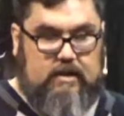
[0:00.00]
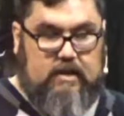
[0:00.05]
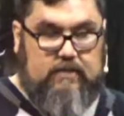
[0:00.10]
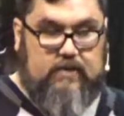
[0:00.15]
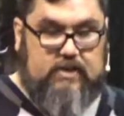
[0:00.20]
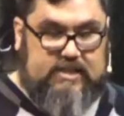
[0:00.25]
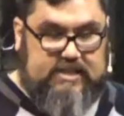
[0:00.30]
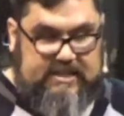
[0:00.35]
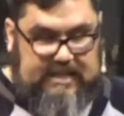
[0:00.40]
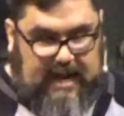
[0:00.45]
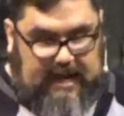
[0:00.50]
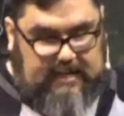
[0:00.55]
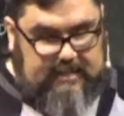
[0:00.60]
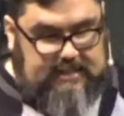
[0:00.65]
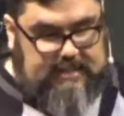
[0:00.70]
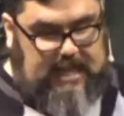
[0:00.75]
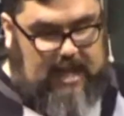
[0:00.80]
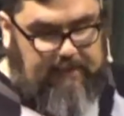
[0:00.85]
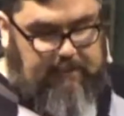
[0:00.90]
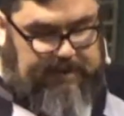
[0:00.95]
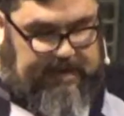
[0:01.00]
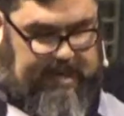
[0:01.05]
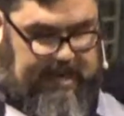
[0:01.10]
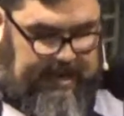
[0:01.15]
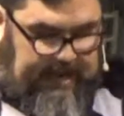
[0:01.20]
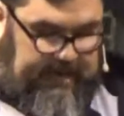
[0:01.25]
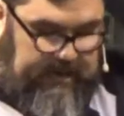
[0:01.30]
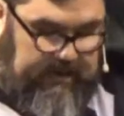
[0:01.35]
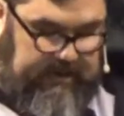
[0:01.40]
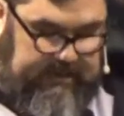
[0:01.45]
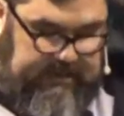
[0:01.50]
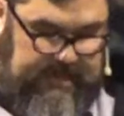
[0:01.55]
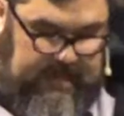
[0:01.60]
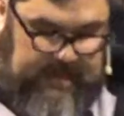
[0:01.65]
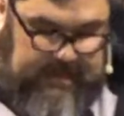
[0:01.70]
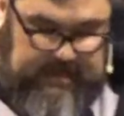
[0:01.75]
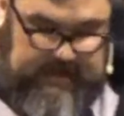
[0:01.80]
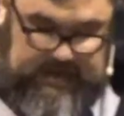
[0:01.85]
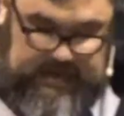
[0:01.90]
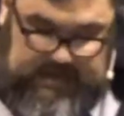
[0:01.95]
The second step of getting out of
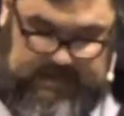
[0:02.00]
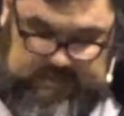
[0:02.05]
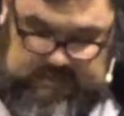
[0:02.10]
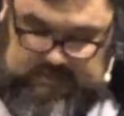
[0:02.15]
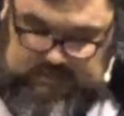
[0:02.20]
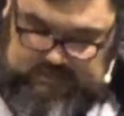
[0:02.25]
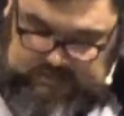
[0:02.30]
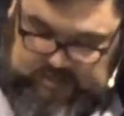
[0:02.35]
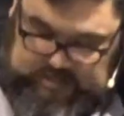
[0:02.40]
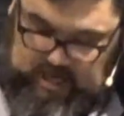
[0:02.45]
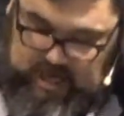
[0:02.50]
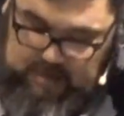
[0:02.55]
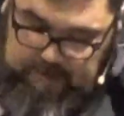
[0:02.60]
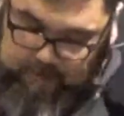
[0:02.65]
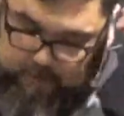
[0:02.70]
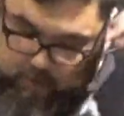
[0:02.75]
debt is to stop